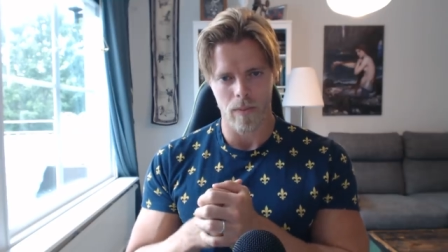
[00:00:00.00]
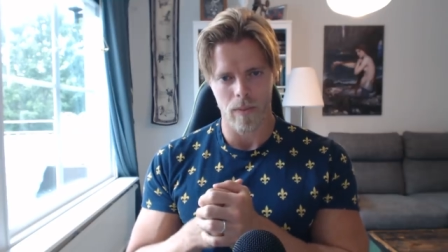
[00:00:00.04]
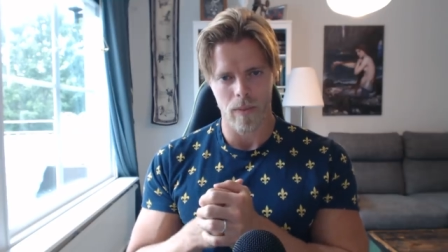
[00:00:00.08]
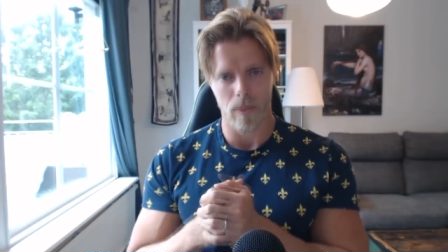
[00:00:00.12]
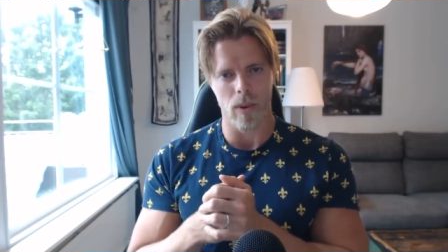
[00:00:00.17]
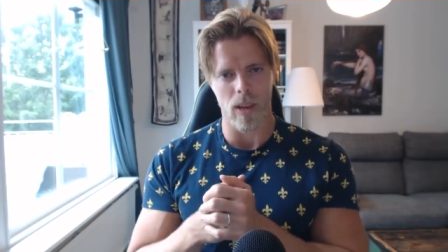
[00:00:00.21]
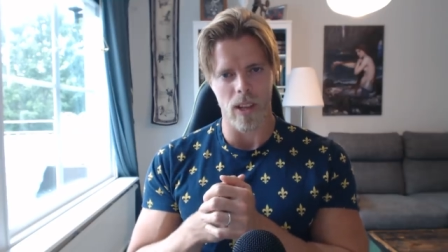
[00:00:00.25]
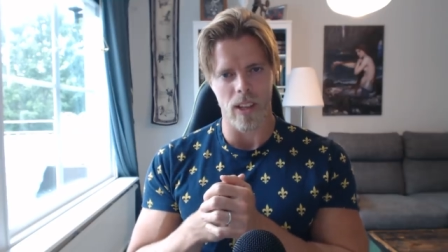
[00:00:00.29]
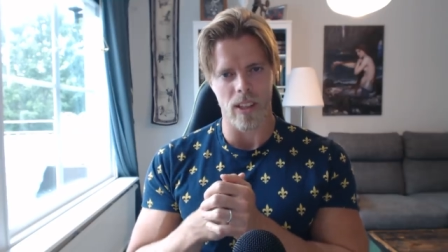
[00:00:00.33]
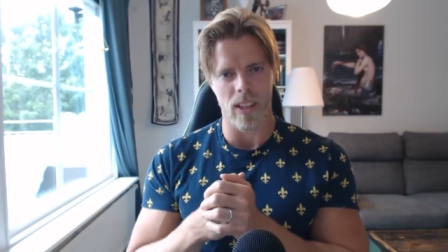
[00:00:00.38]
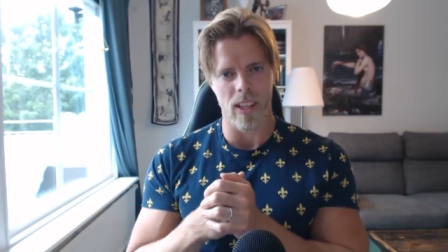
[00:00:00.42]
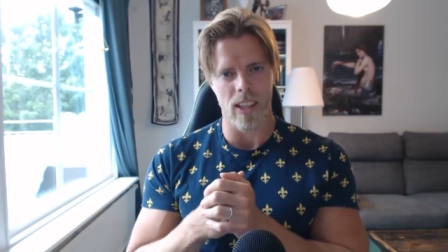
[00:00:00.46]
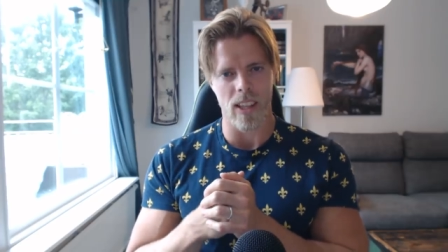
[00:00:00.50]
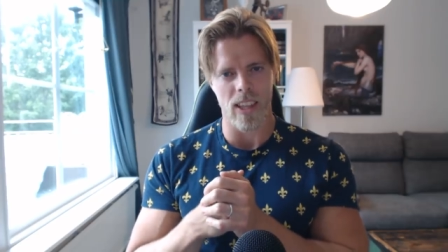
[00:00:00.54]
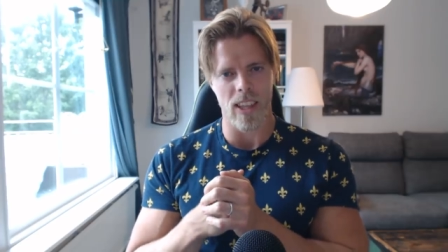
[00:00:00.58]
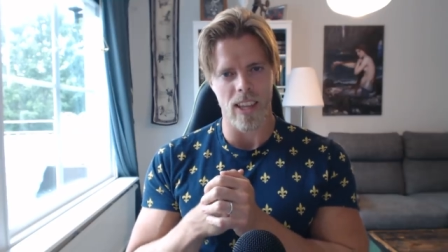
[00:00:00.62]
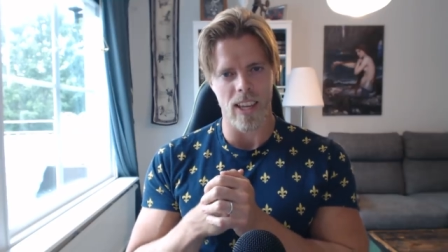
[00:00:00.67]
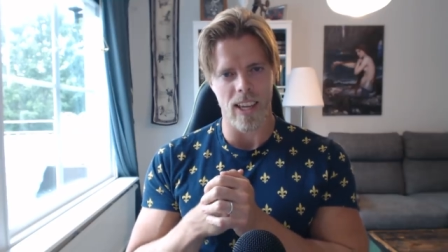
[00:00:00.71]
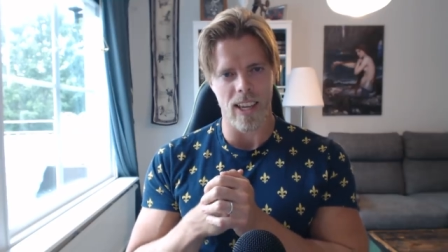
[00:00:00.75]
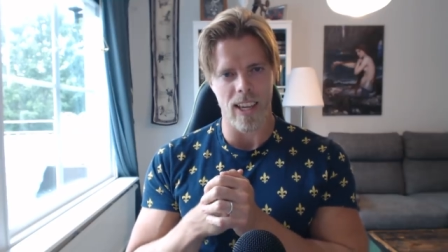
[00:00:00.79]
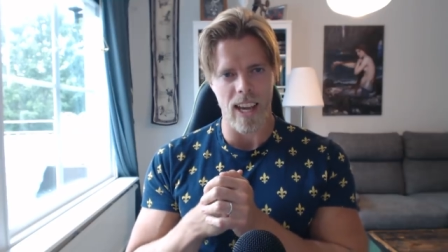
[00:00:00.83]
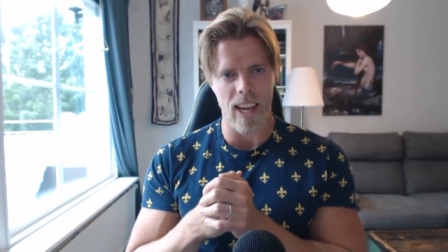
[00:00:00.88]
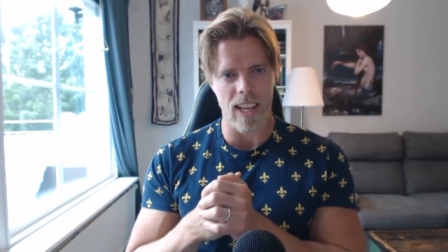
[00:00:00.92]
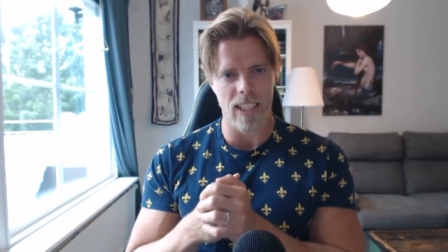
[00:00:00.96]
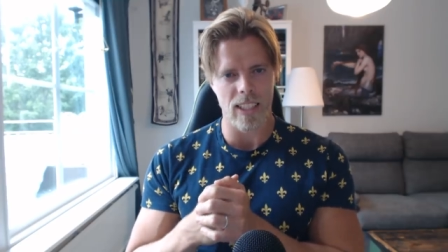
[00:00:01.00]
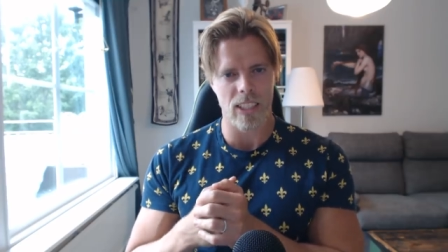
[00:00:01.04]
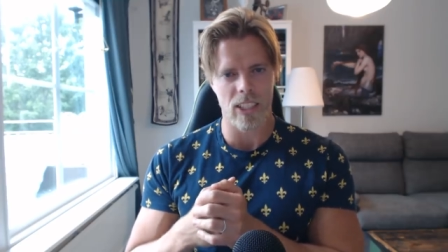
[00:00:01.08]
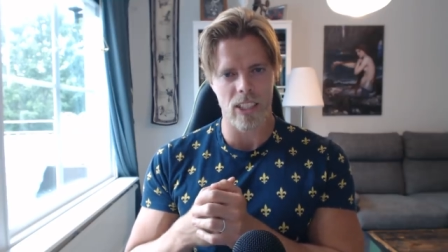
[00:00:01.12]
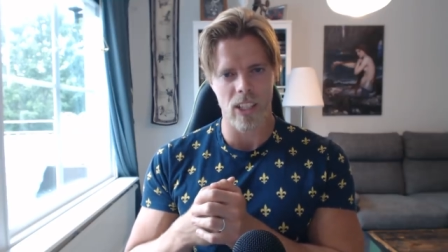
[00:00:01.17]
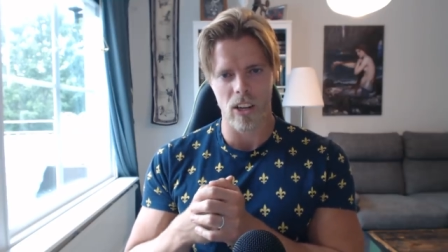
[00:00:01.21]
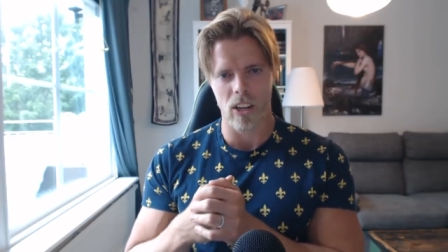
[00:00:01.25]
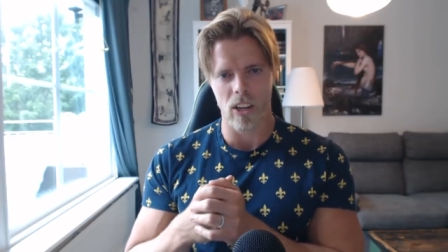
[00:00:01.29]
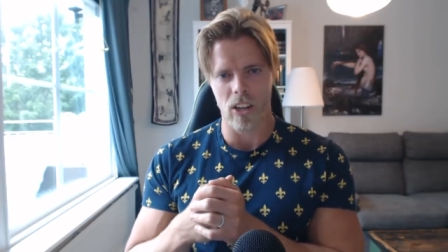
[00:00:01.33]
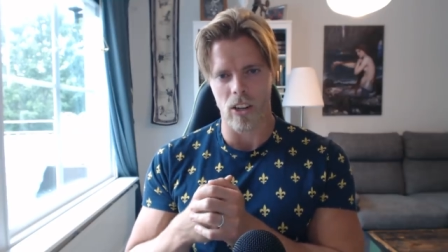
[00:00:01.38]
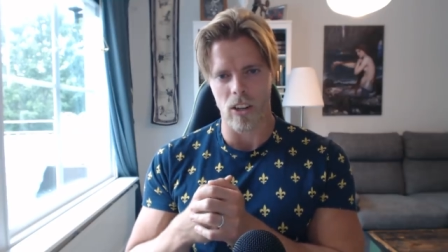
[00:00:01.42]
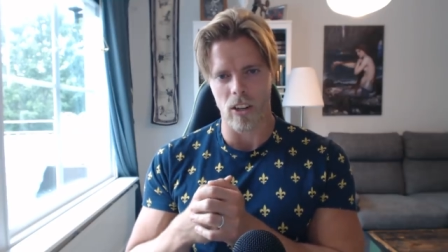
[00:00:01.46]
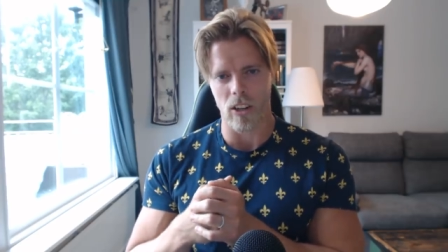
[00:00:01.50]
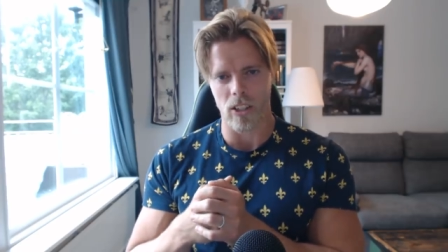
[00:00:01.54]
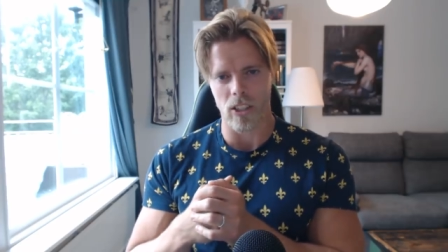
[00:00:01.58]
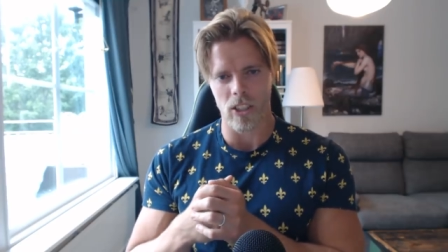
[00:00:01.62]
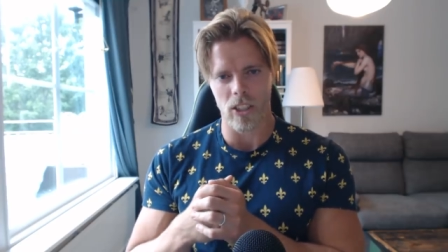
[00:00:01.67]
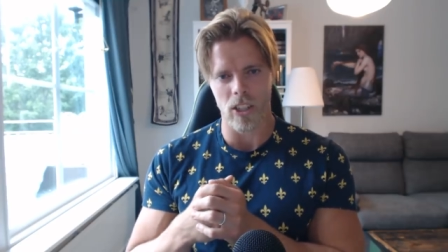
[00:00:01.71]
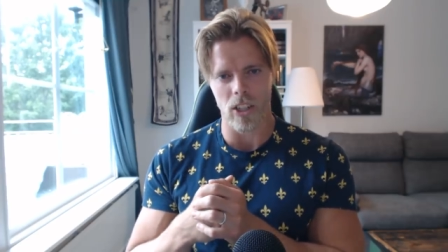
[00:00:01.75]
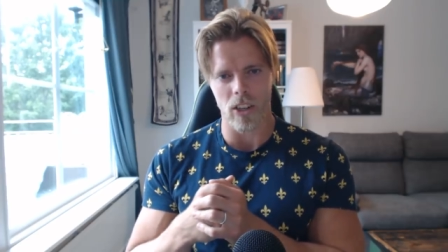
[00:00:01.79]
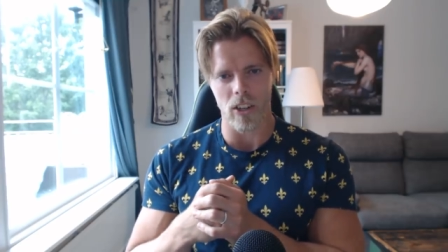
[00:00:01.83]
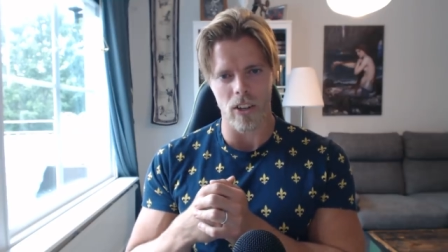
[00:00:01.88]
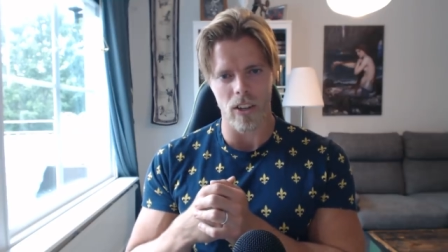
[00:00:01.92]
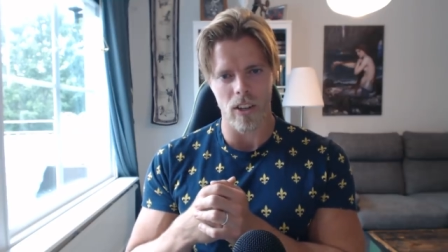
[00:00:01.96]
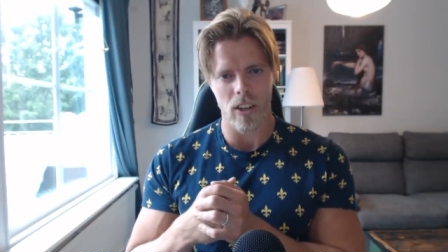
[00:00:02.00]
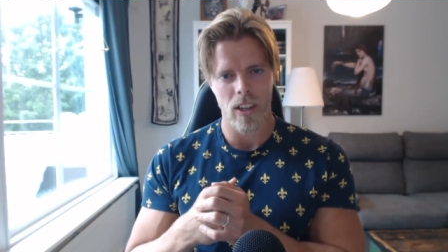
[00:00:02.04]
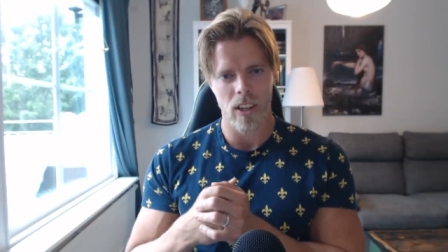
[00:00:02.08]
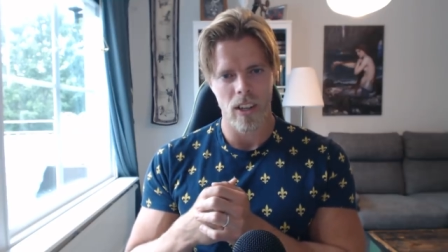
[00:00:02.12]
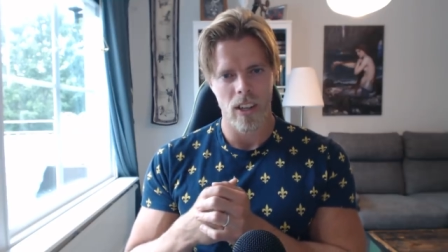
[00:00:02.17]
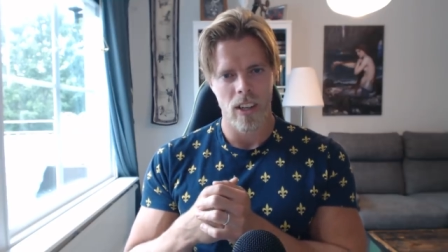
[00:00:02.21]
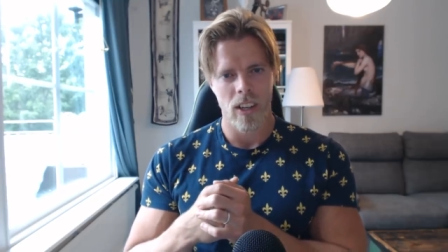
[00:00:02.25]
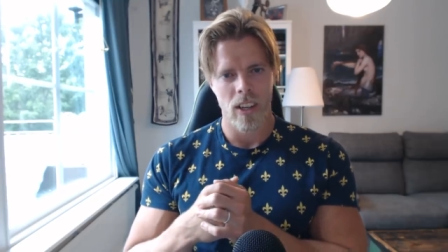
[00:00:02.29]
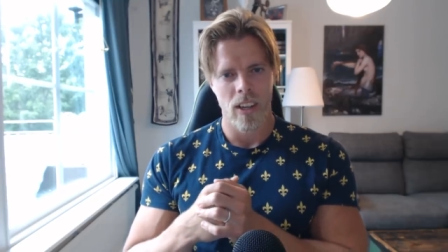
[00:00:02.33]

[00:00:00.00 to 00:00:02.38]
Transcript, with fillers: when the cancel culture